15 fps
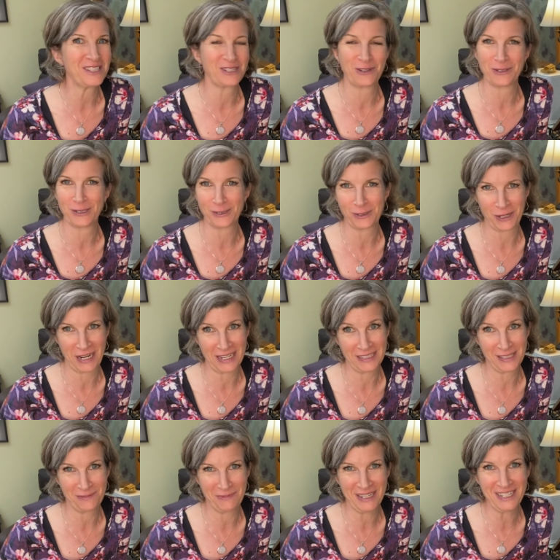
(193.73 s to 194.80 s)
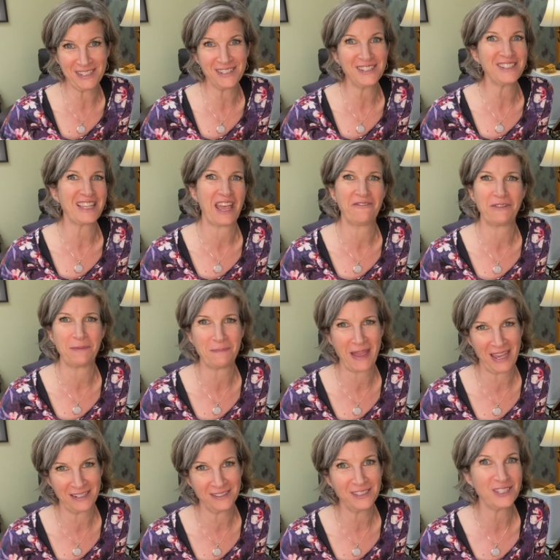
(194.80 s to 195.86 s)
neurotransmitters, heavy
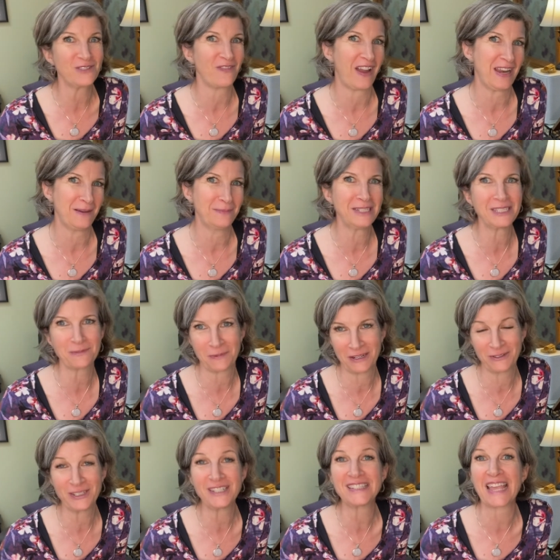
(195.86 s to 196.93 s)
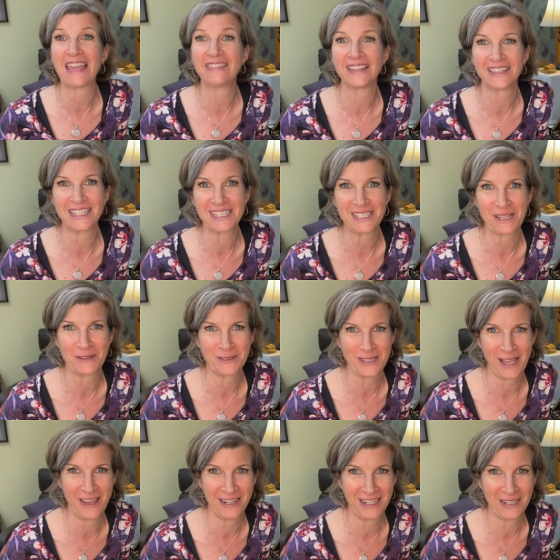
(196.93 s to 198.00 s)
metals, vitamins, minerals, and the list goes
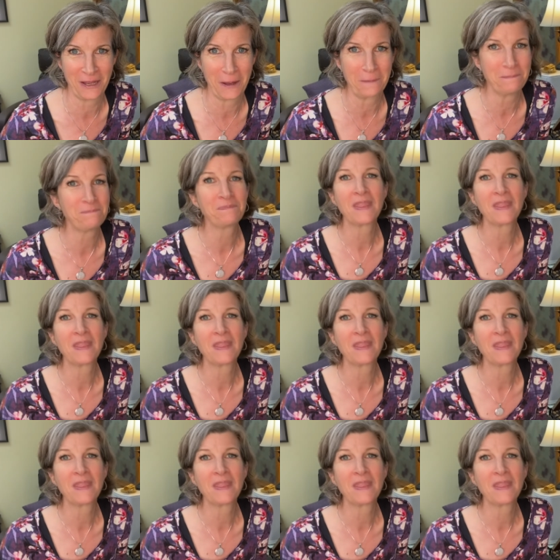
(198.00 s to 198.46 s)
on and on.